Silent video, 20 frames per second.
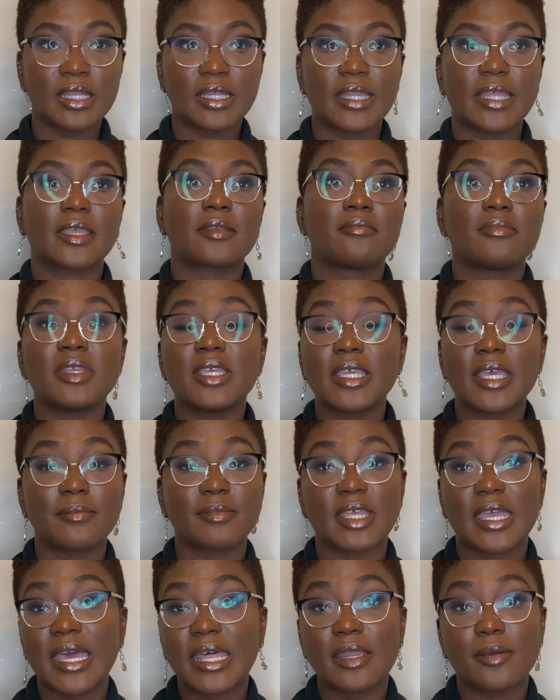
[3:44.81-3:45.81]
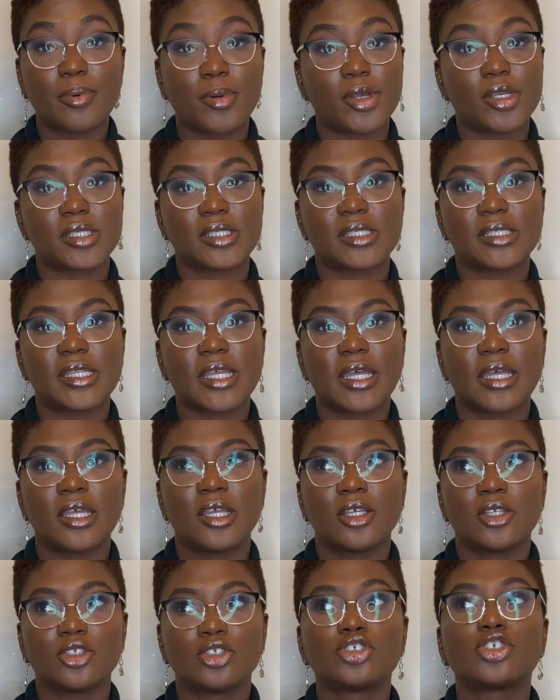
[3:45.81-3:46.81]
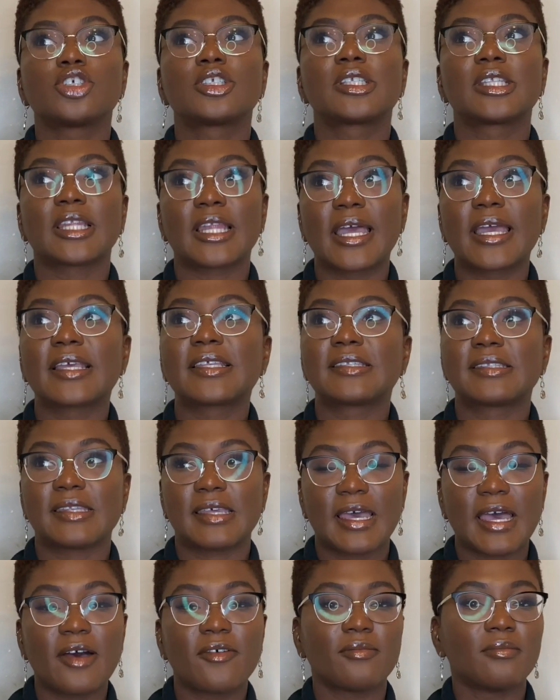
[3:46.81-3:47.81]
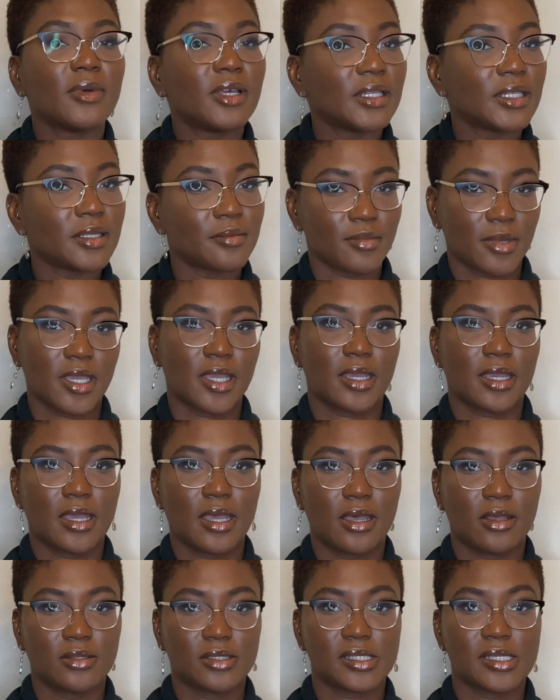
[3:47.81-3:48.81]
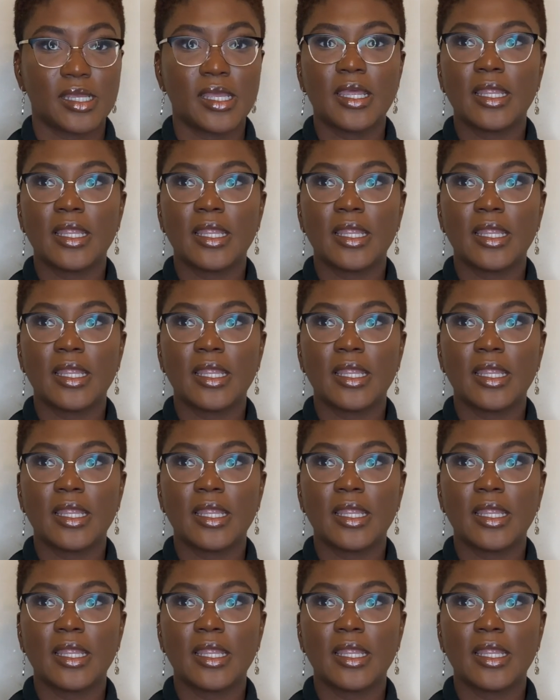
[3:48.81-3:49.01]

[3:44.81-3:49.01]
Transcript: Like me, I'm the kind of person that just likes to have money in my account.